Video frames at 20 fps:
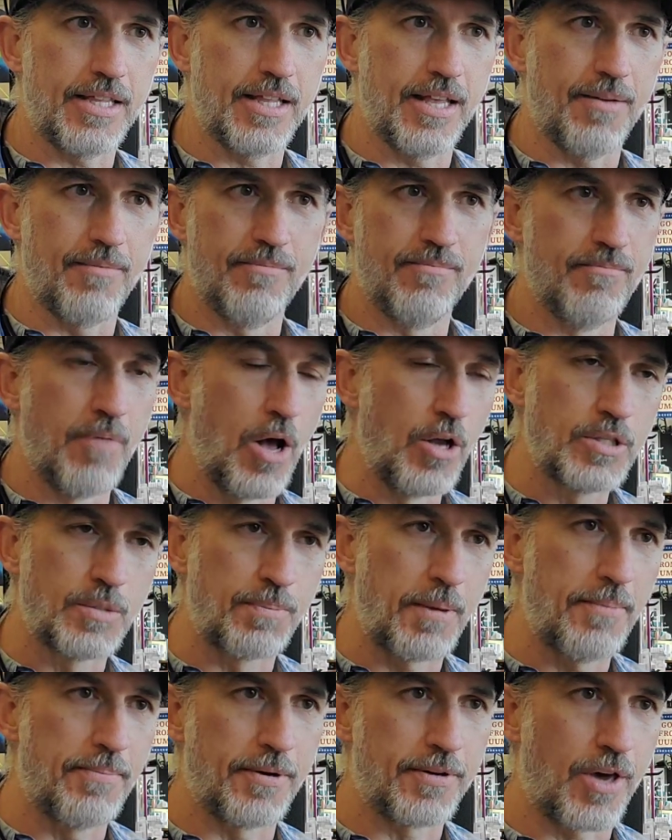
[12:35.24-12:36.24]
Most
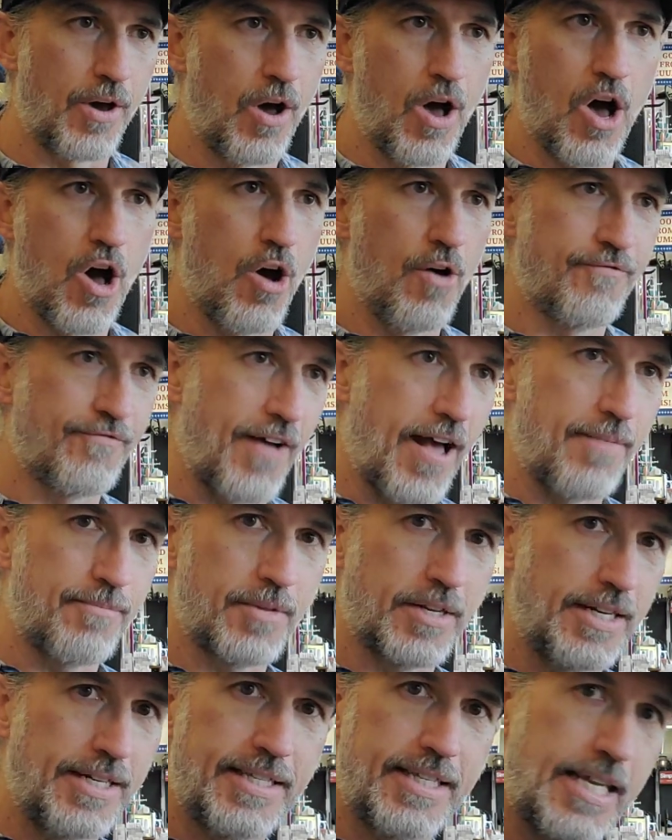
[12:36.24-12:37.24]
people go, oh, if I'm
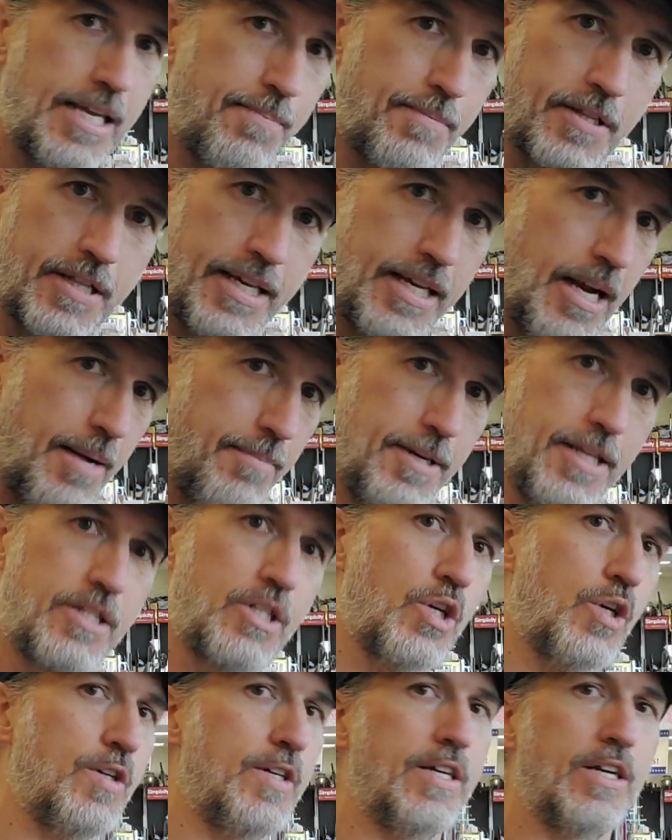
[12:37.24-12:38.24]
going to deep clean, I'm going to
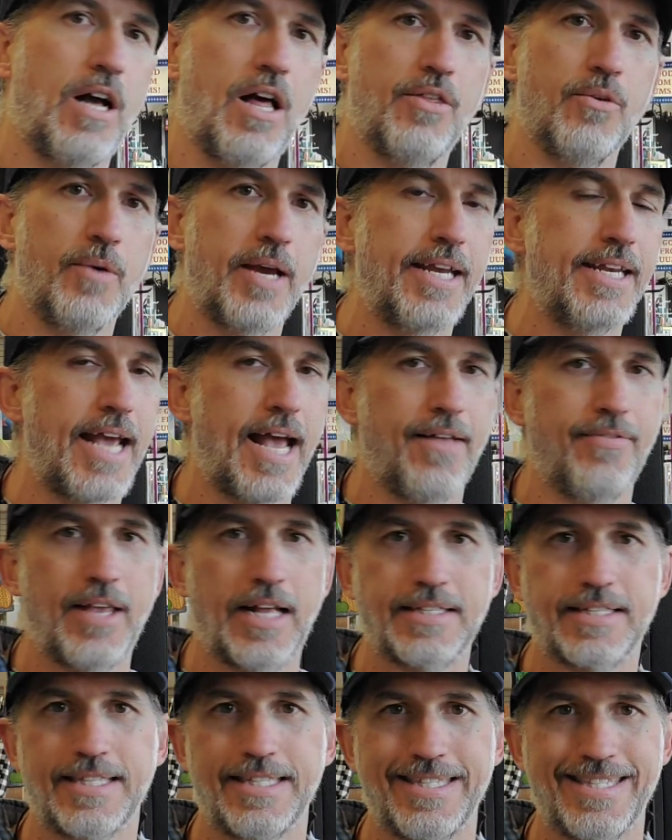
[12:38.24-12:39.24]
turn it all the way down.
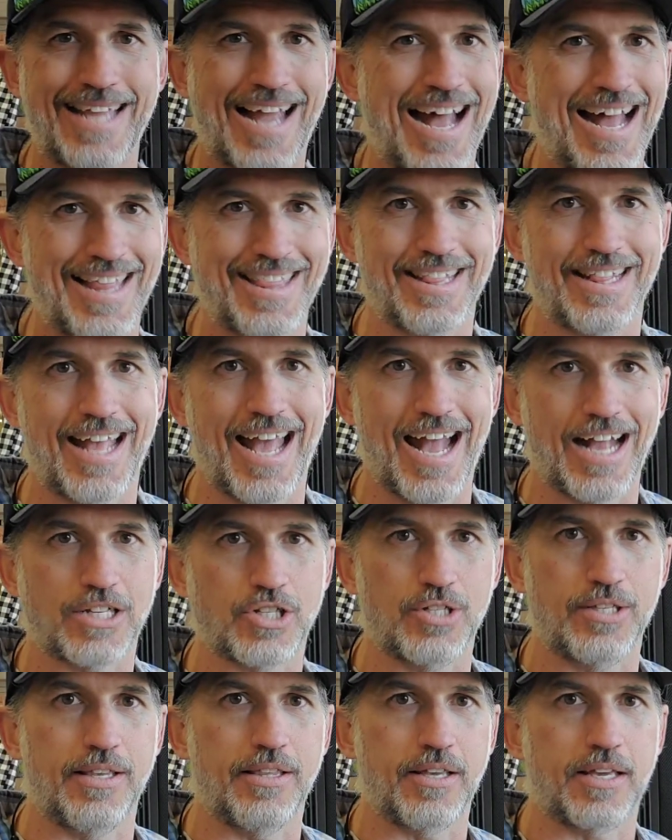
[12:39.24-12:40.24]
That's not
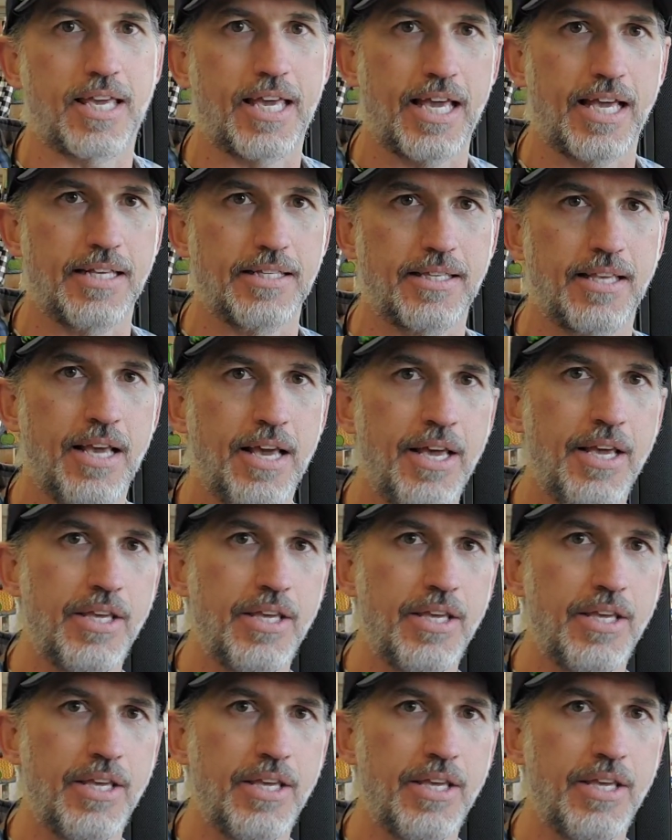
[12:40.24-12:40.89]
actually the case.